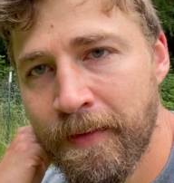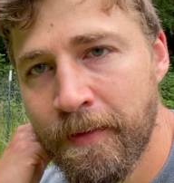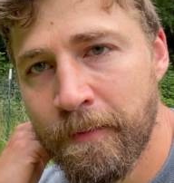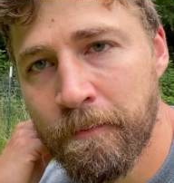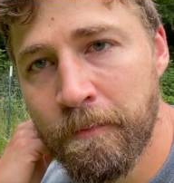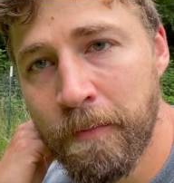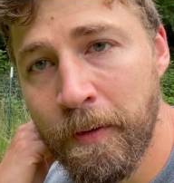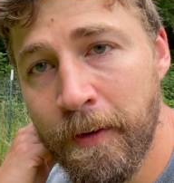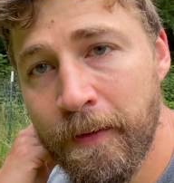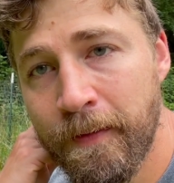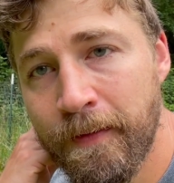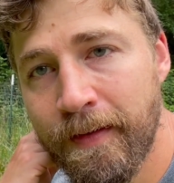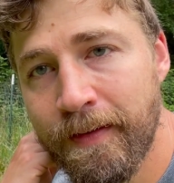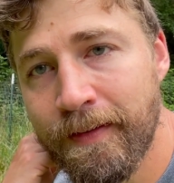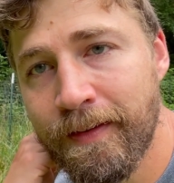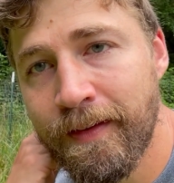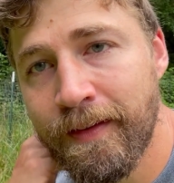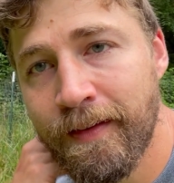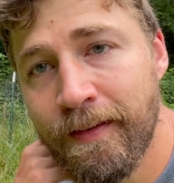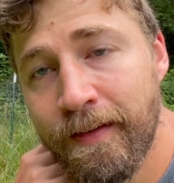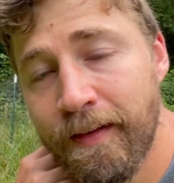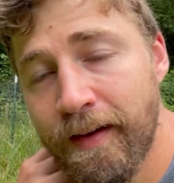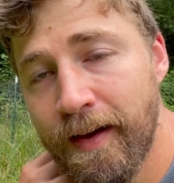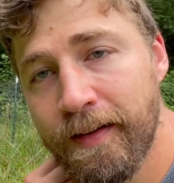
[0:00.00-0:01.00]
But
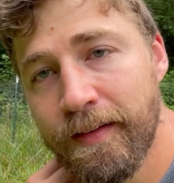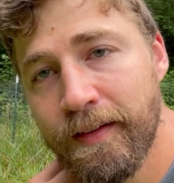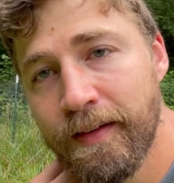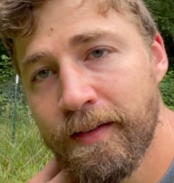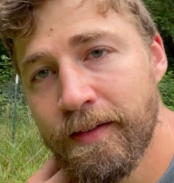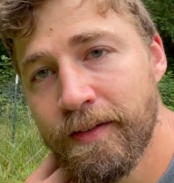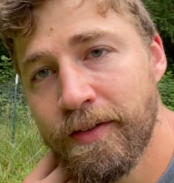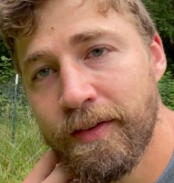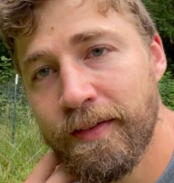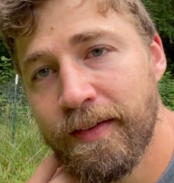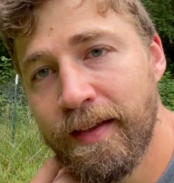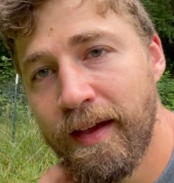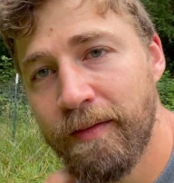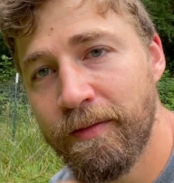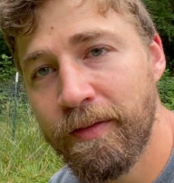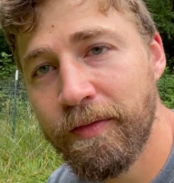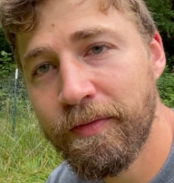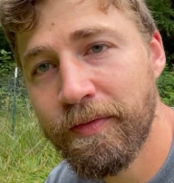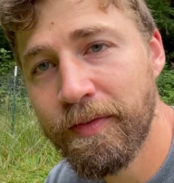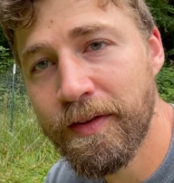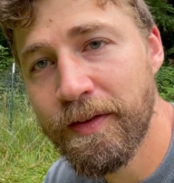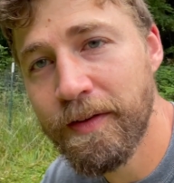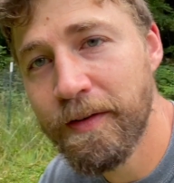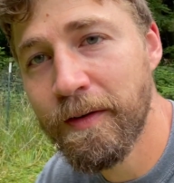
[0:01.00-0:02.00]
again, I didn't just have a
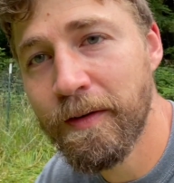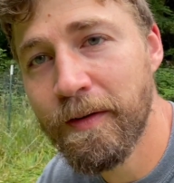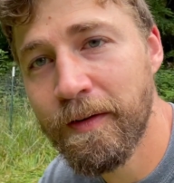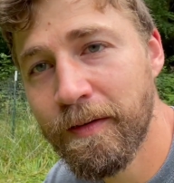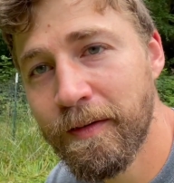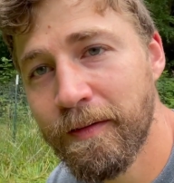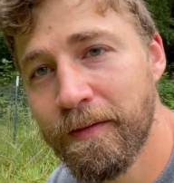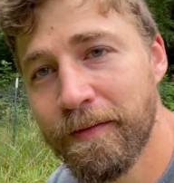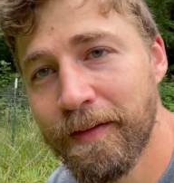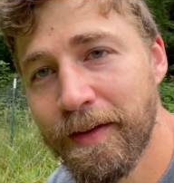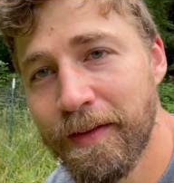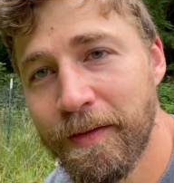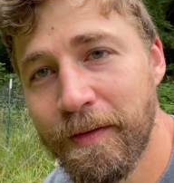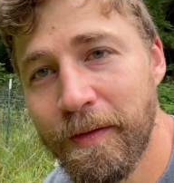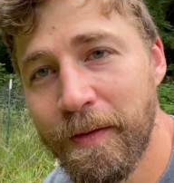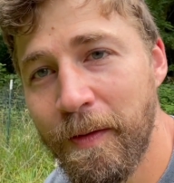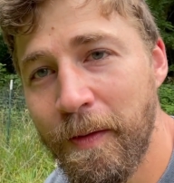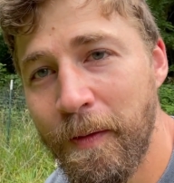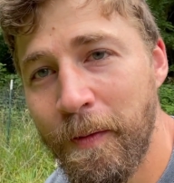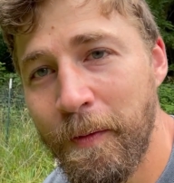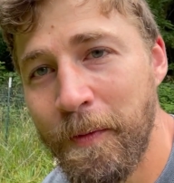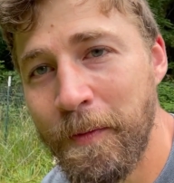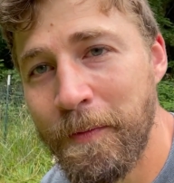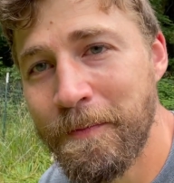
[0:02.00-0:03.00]
feeder in their
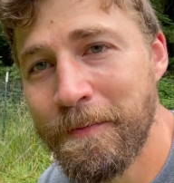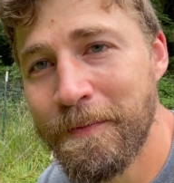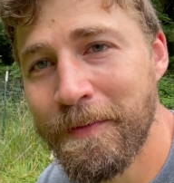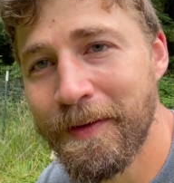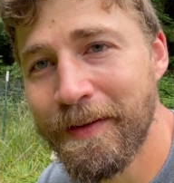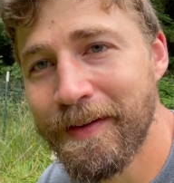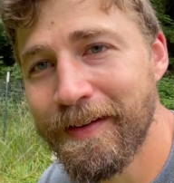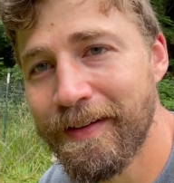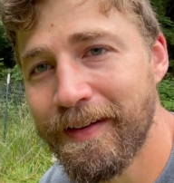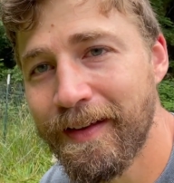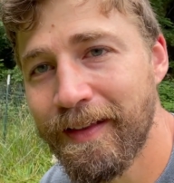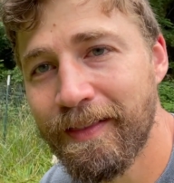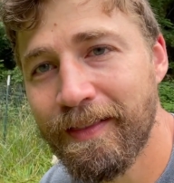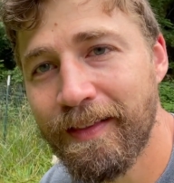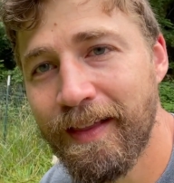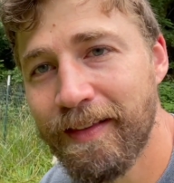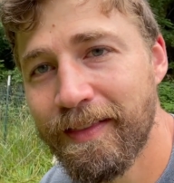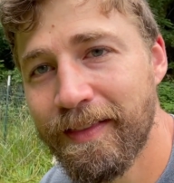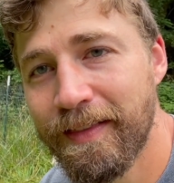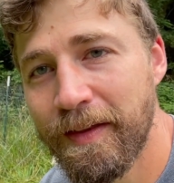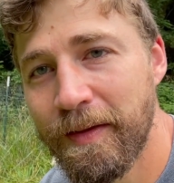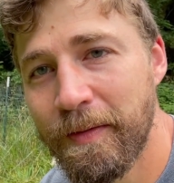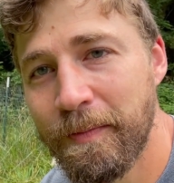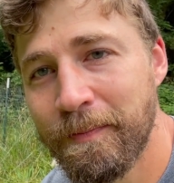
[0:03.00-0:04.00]
home and
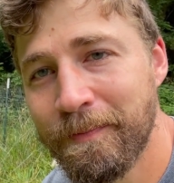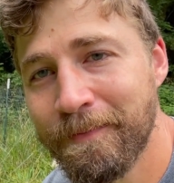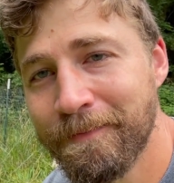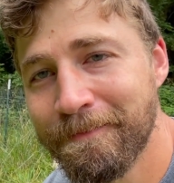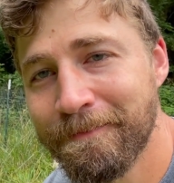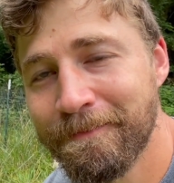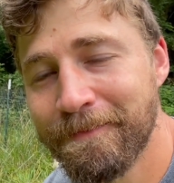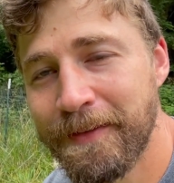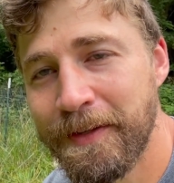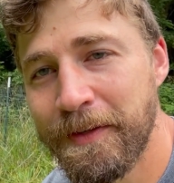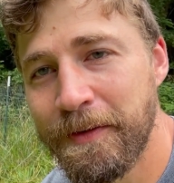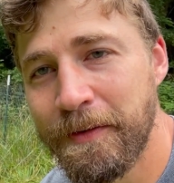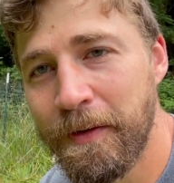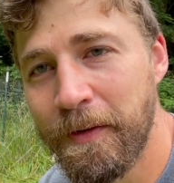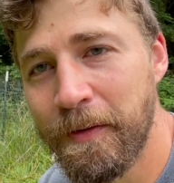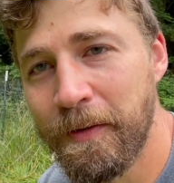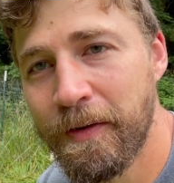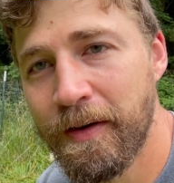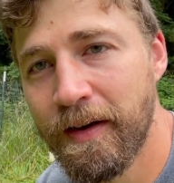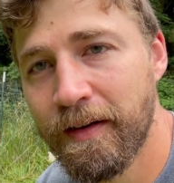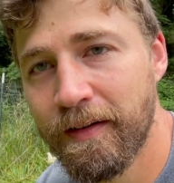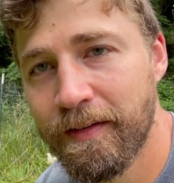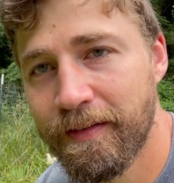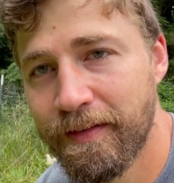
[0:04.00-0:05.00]
let them, you know,
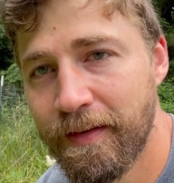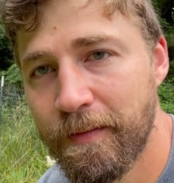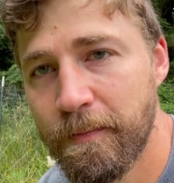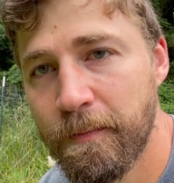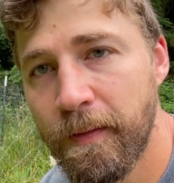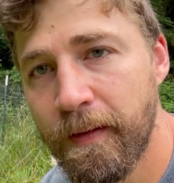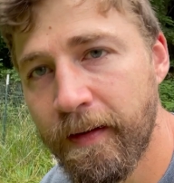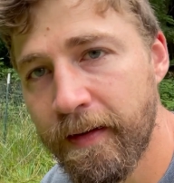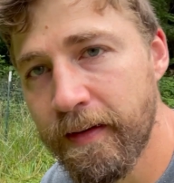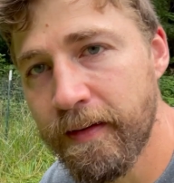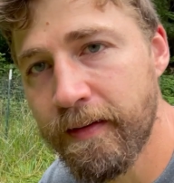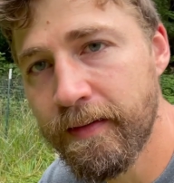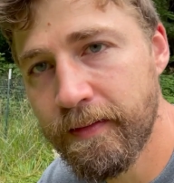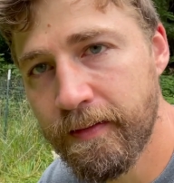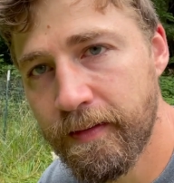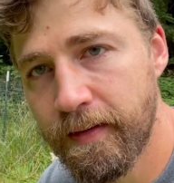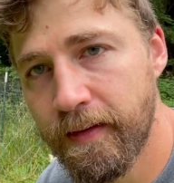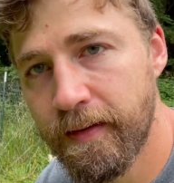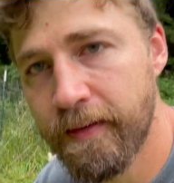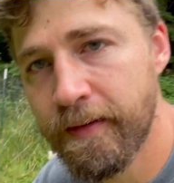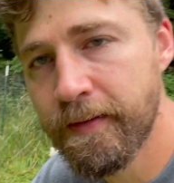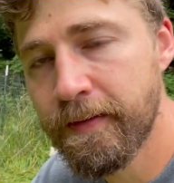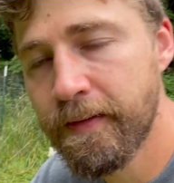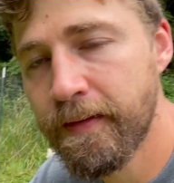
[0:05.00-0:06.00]
kind of sit by it.
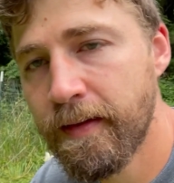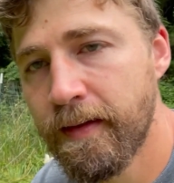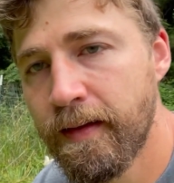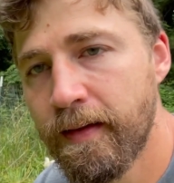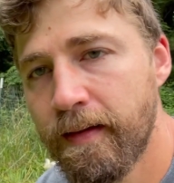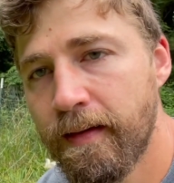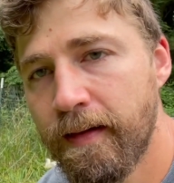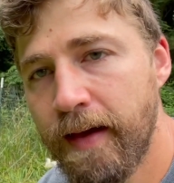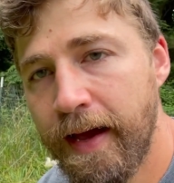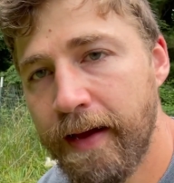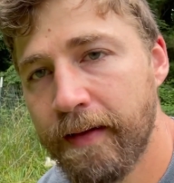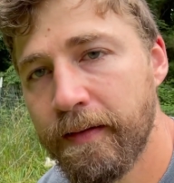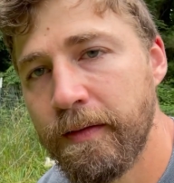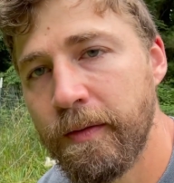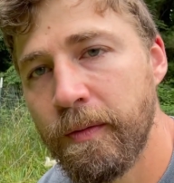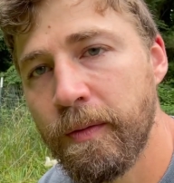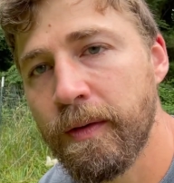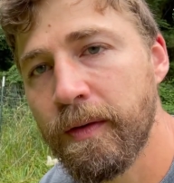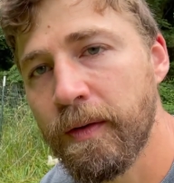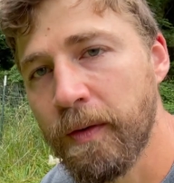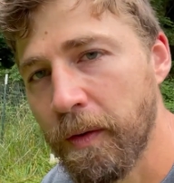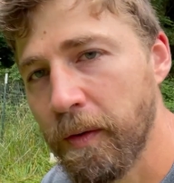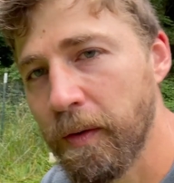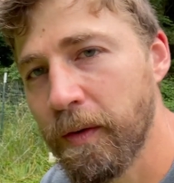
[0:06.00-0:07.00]
I had to
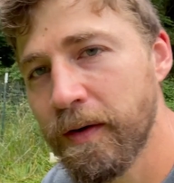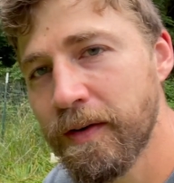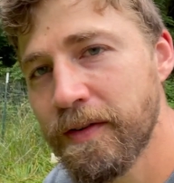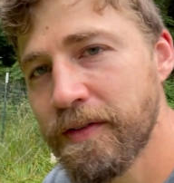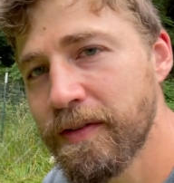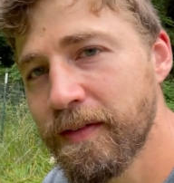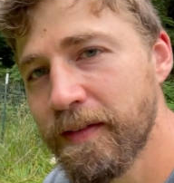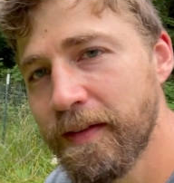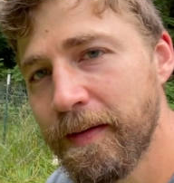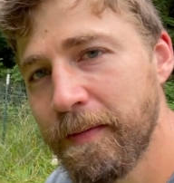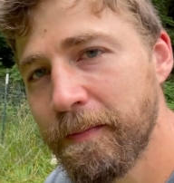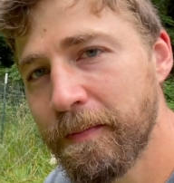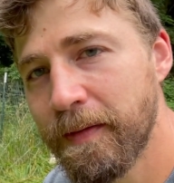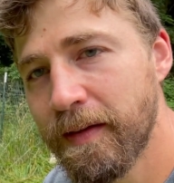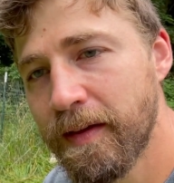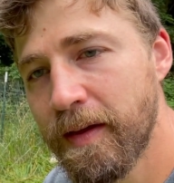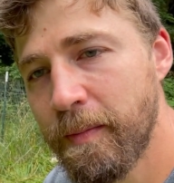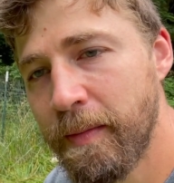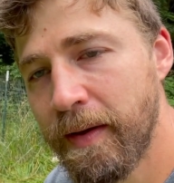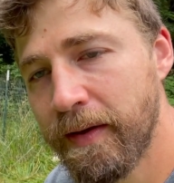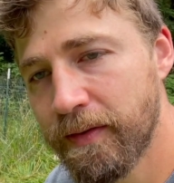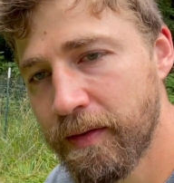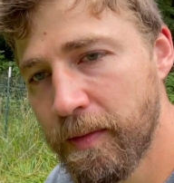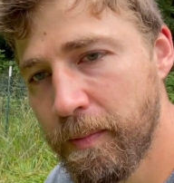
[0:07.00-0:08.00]
encourage them to
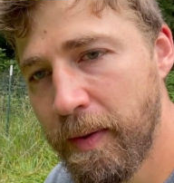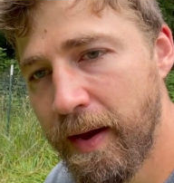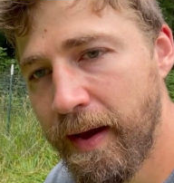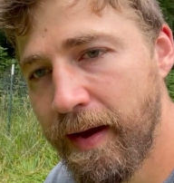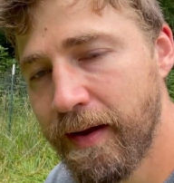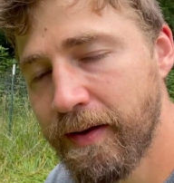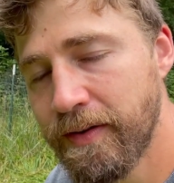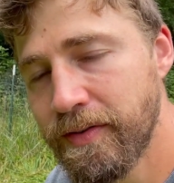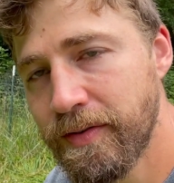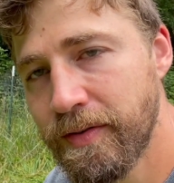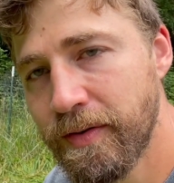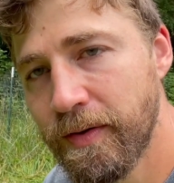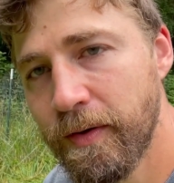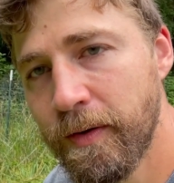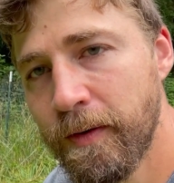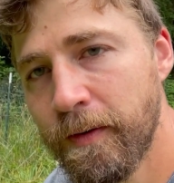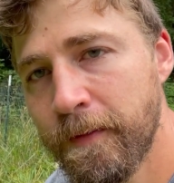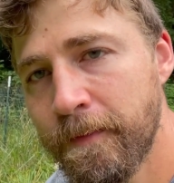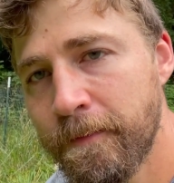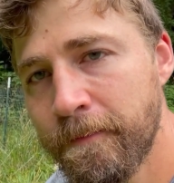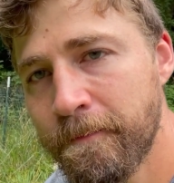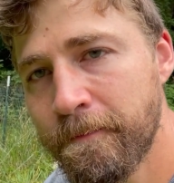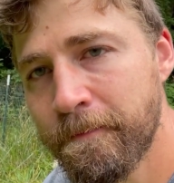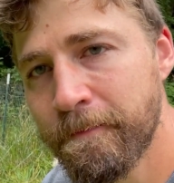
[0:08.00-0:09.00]
come out to pasture
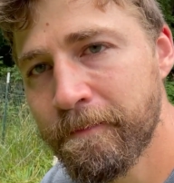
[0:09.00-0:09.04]
and